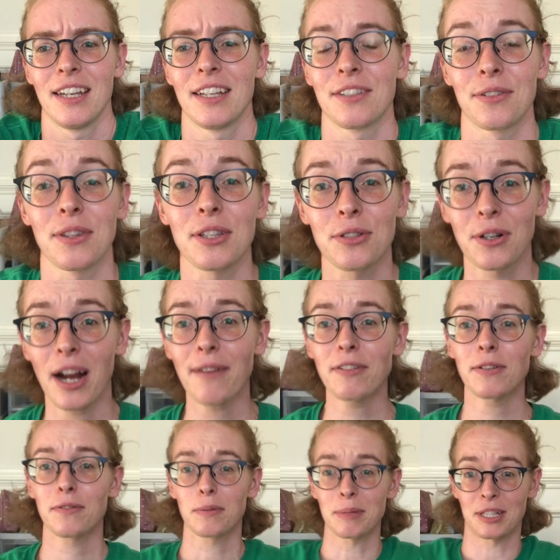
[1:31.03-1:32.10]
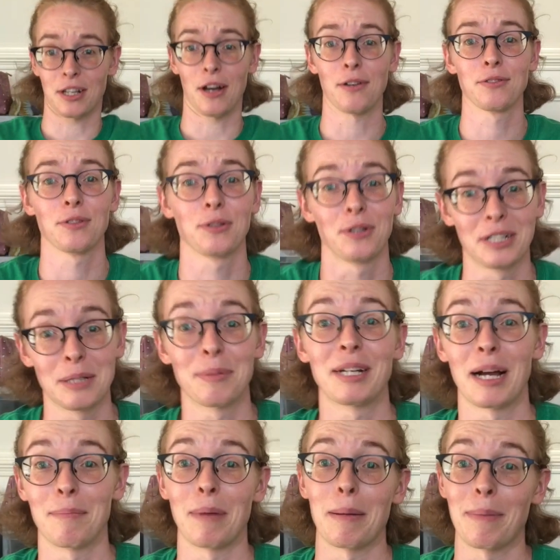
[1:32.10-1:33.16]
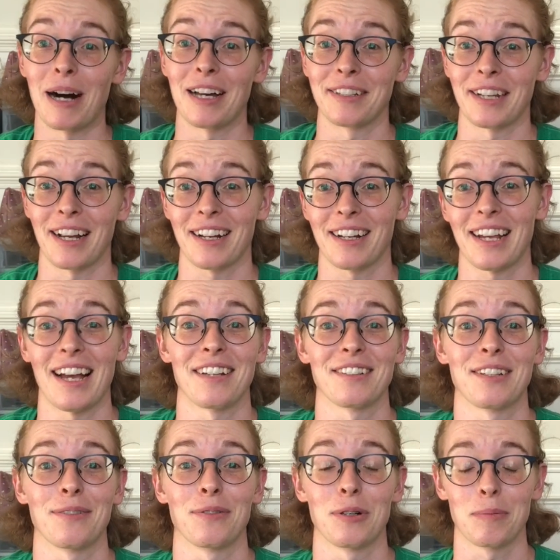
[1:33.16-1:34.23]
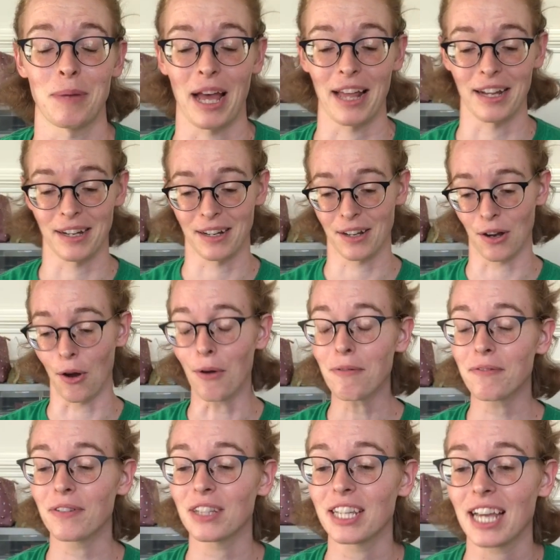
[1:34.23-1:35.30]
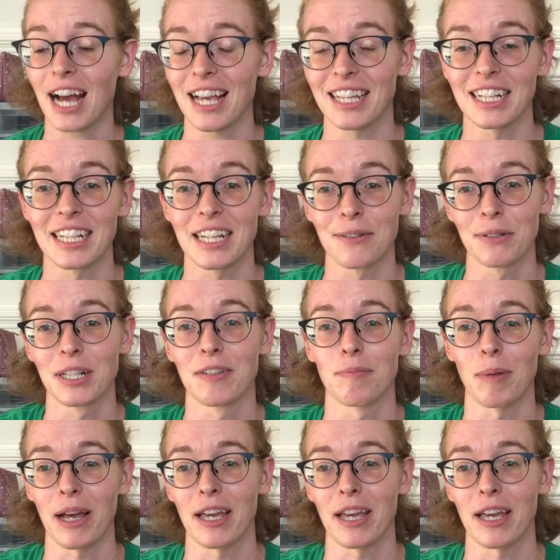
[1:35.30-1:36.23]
so this crafty room is also going to become my podcasting room, and hopefully I can get rid of